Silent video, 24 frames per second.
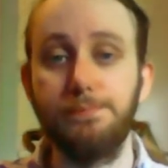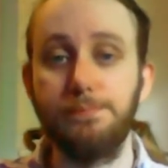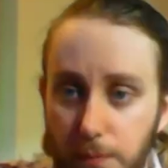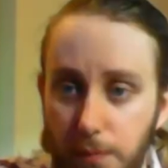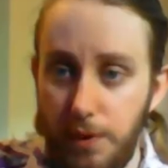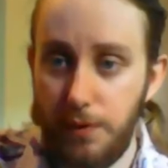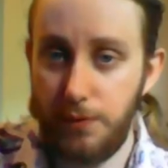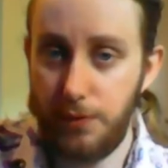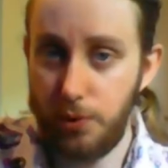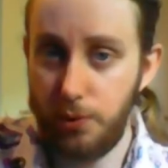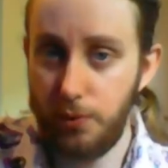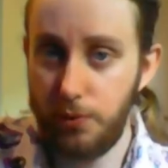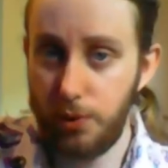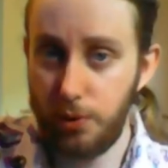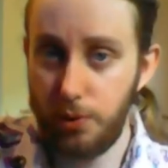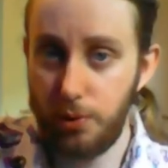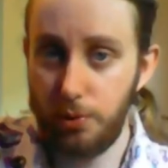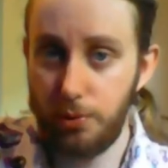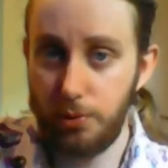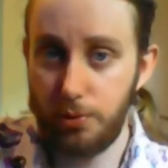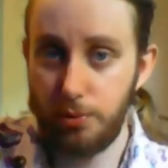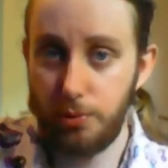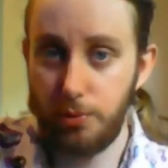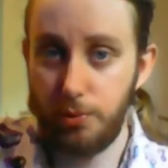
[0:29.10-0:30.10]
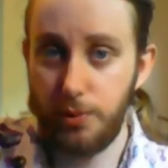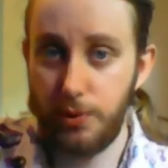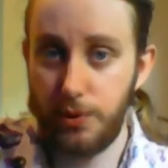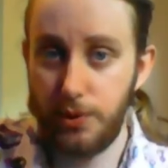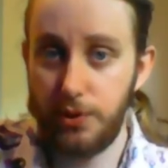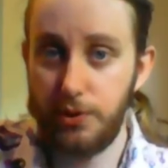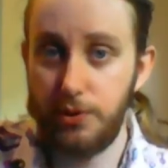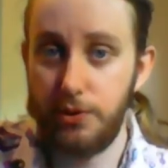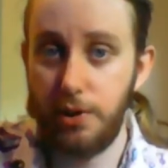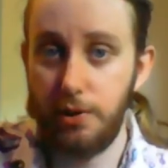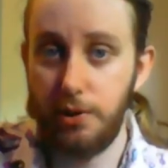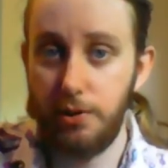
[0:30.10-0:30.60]
If you follow through with
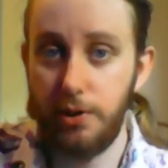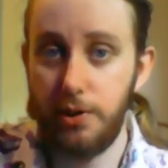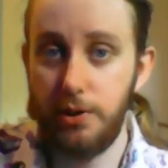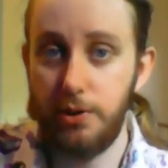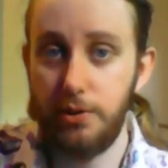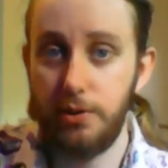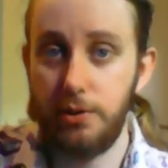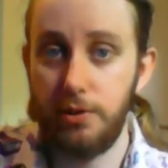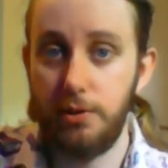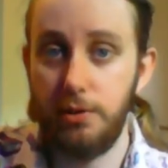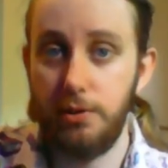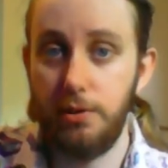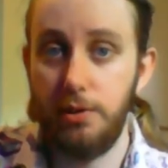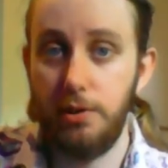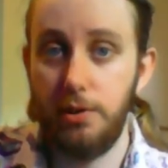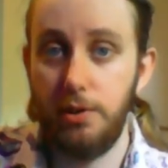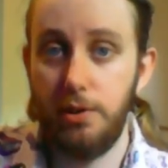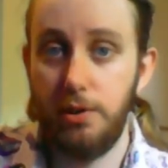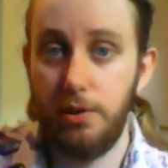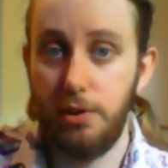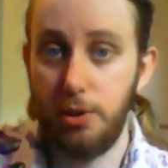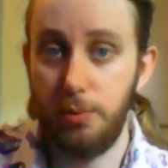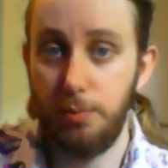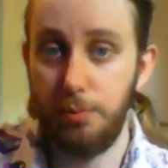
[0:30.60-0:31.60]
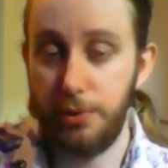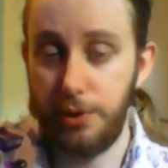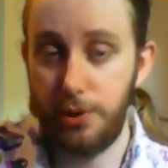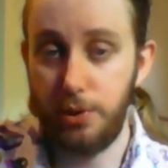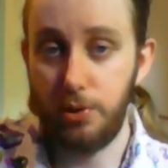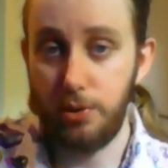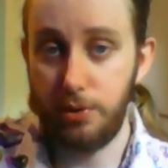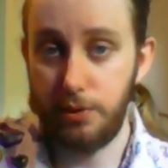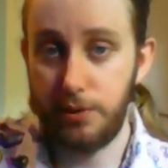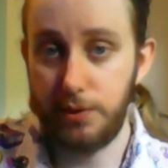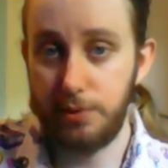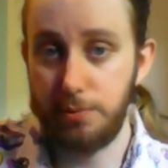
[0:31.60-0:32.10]
this series, complete
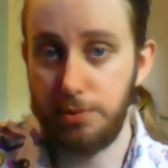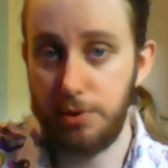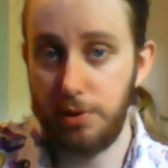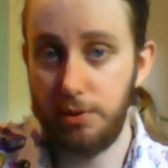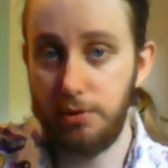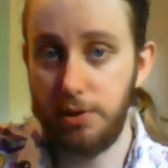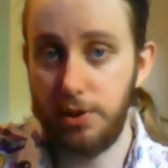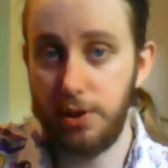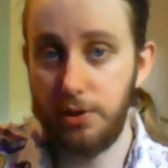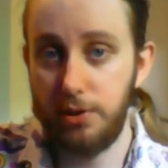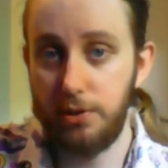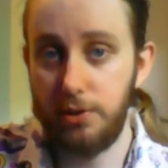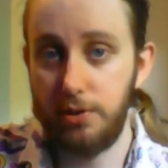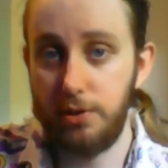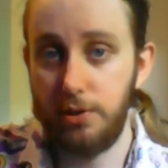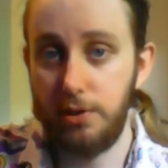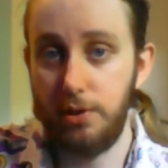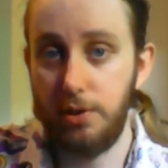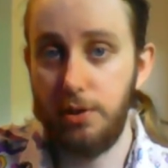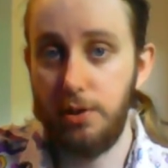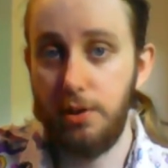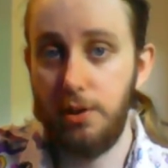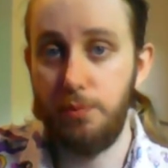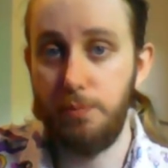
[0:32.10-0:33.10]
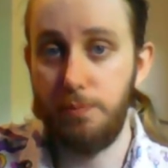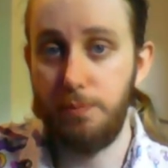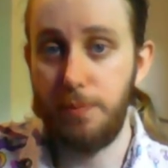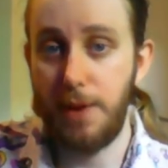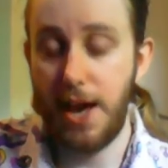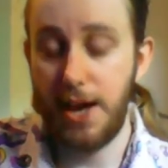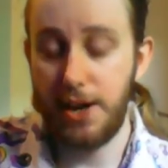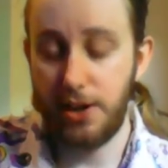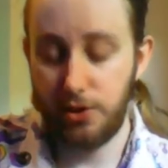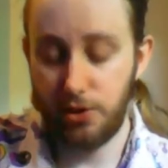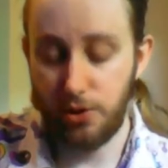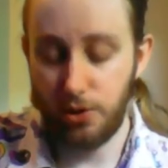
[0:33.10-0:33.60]
all of its progress,
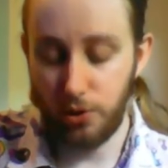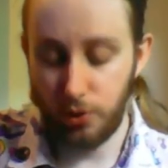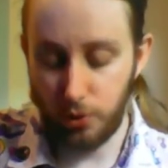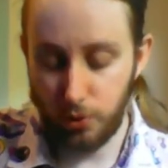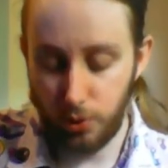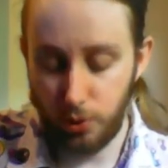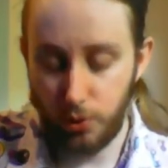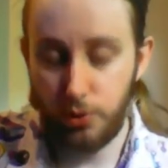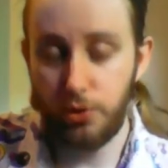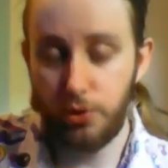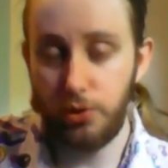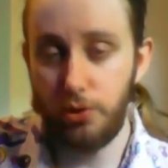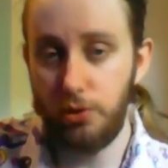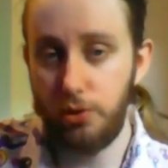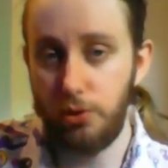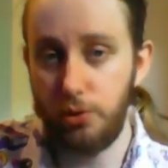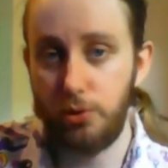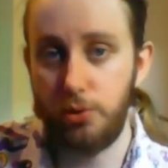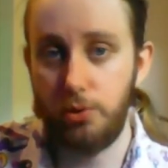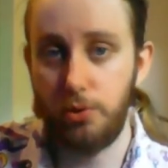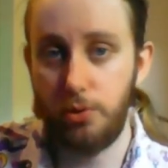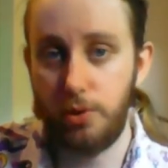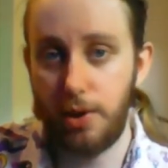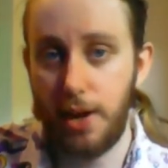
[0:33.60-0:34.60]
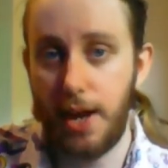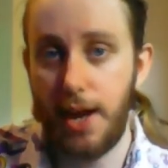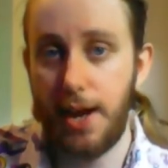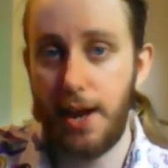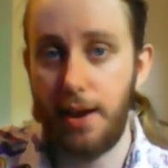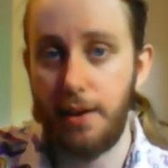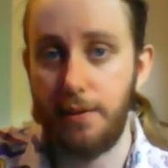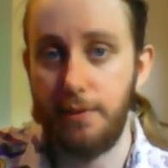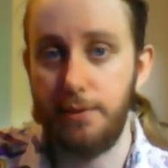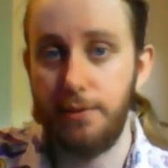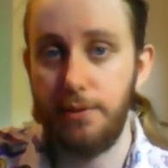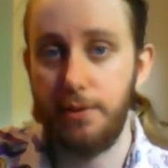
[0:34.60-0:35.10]
at its conclusion you should
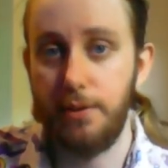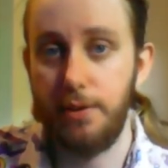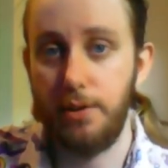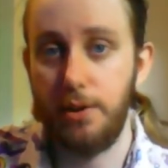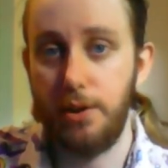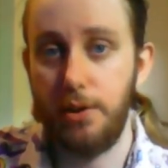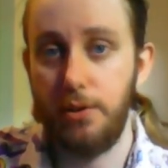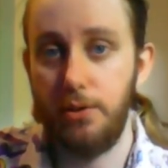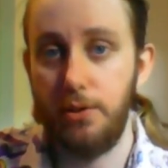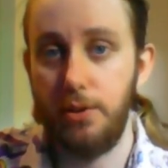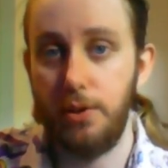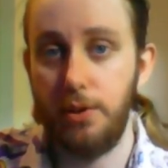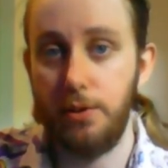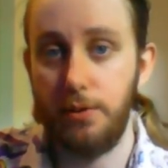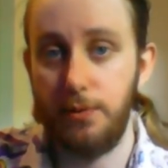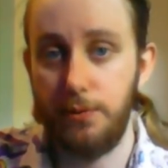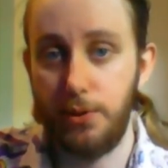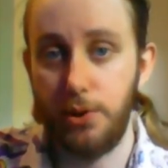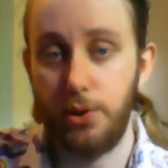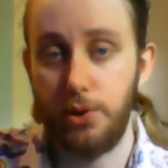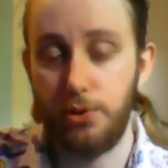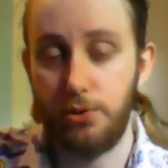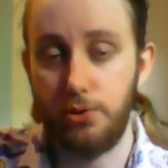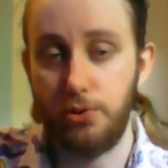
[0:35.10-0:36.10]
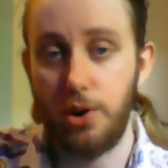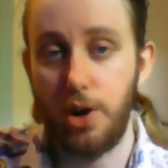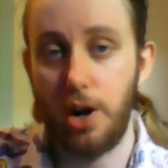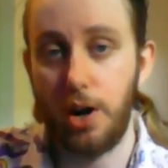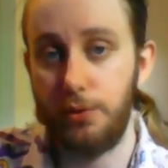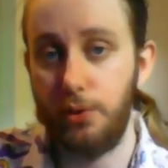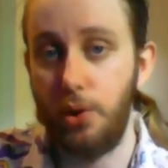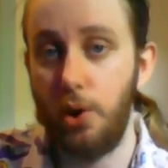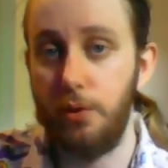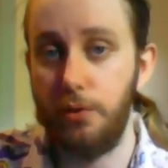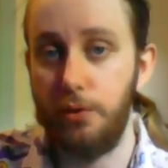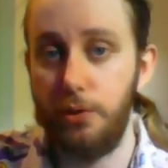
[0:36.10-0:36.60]
have the first
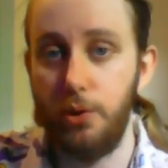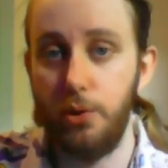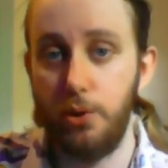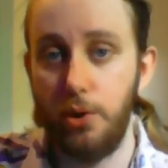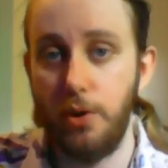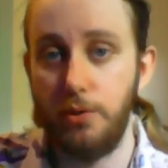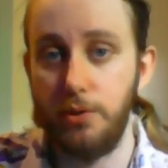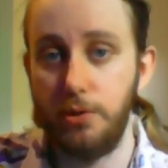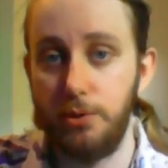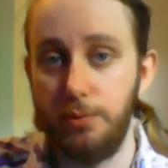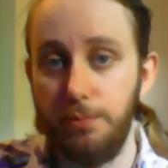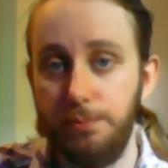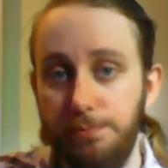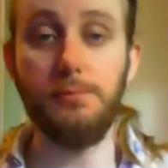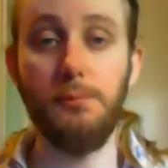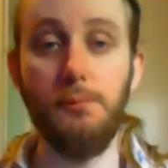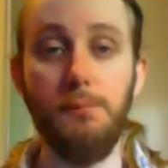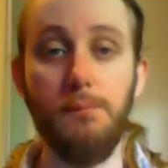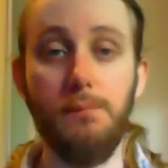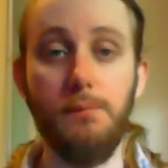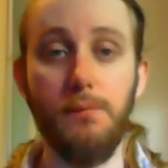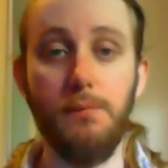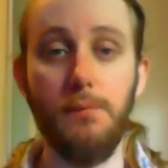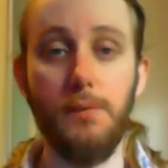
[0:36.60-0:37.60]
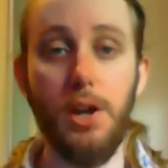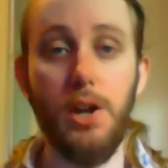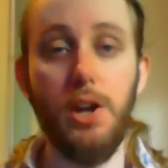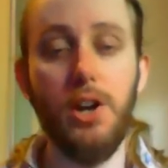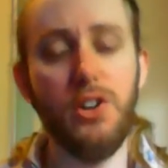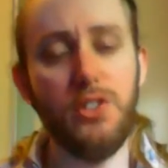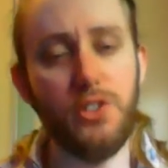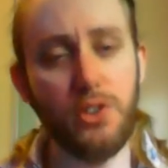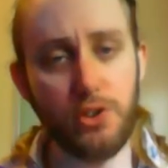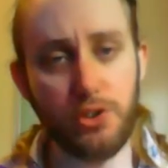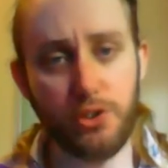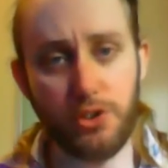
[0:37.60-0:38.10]
draft of your novel.
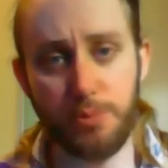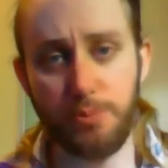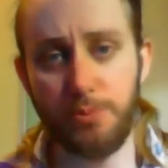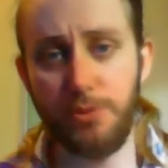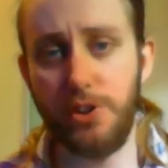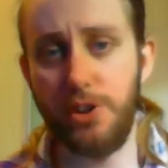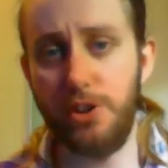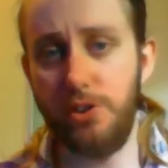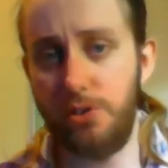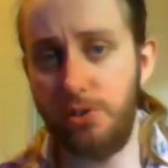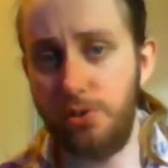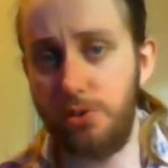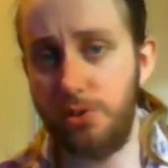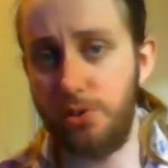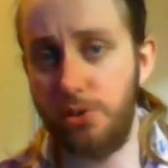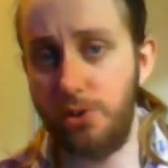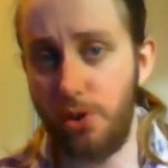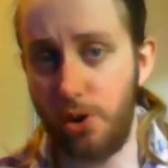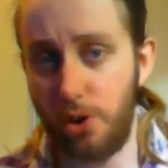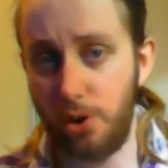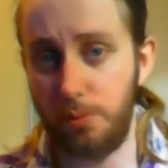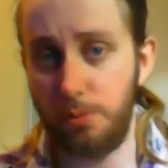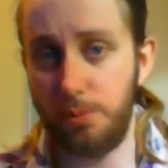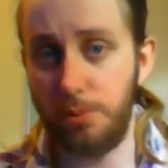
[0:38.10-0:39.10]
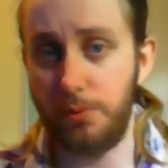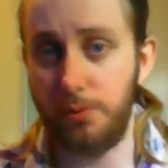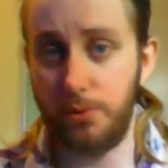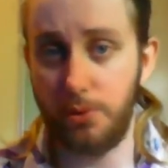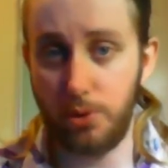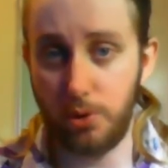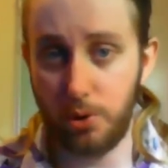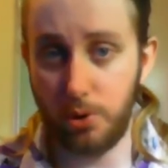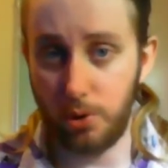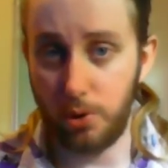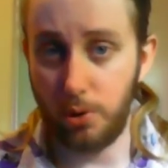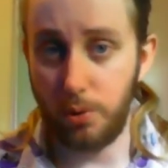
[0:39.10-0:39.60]
There are some things you should note
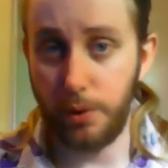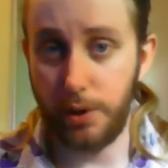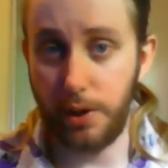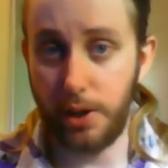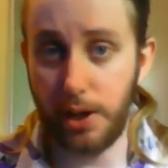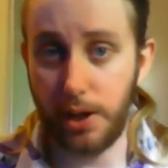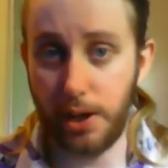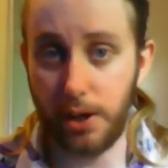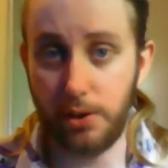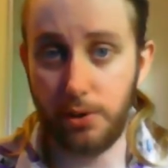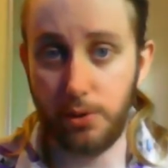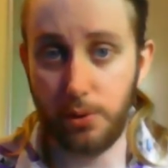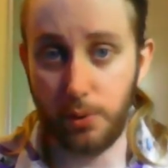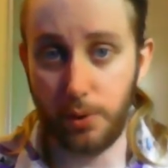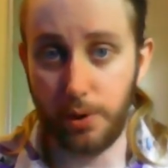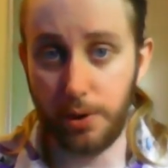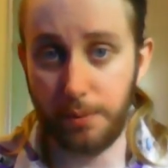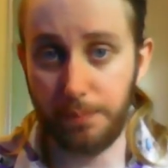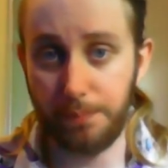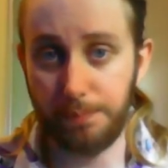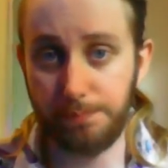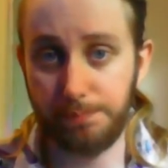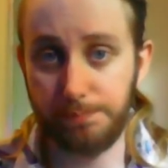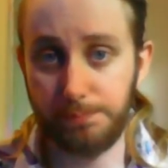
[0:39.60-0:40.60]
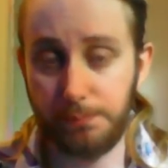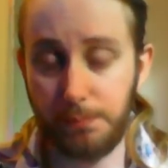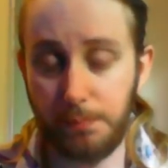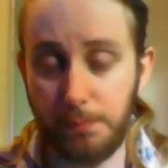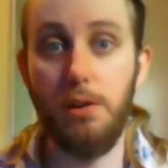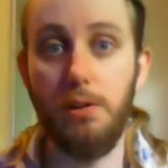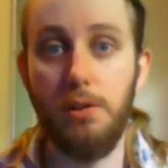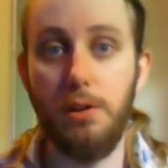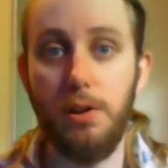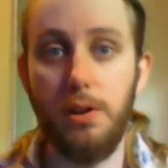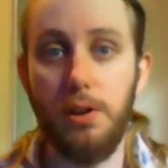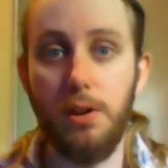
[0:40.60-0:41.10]
before we get into it.
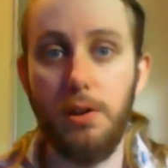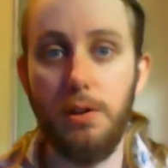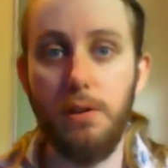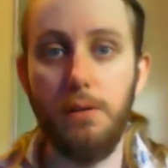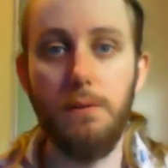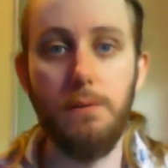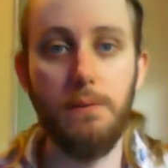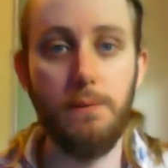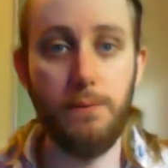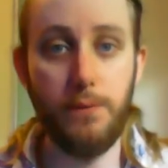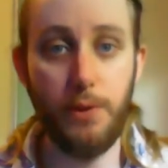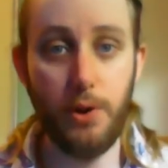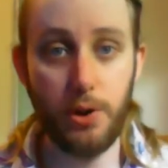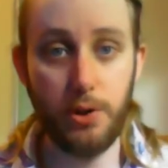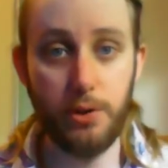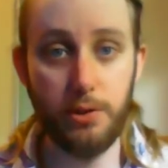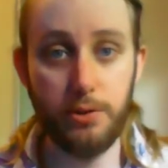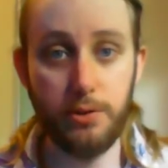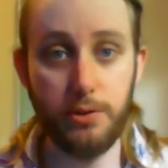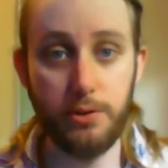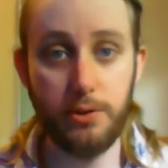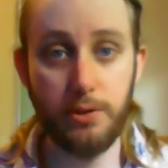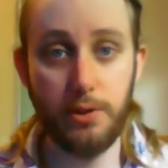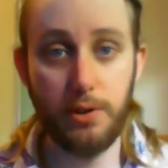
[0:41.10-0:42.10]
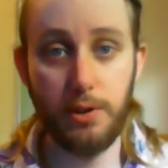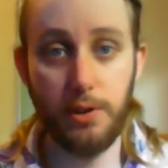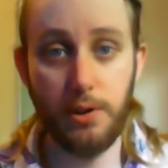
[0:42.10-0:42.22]
First,